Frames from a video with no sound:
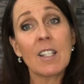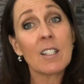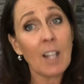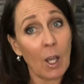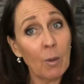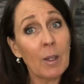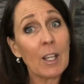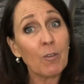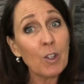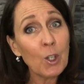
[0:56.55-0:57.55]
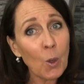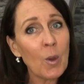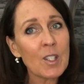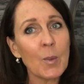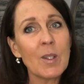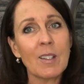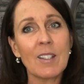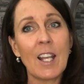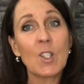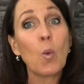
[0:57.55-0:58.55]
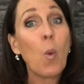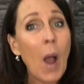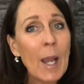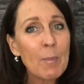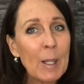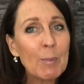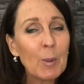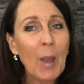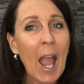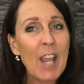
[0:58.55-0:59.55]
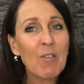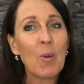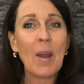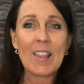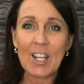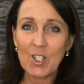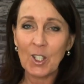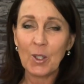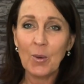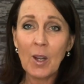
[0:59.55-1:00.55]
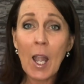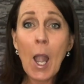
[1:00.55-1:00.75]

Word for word: so if you want to understand why people behave the way they do,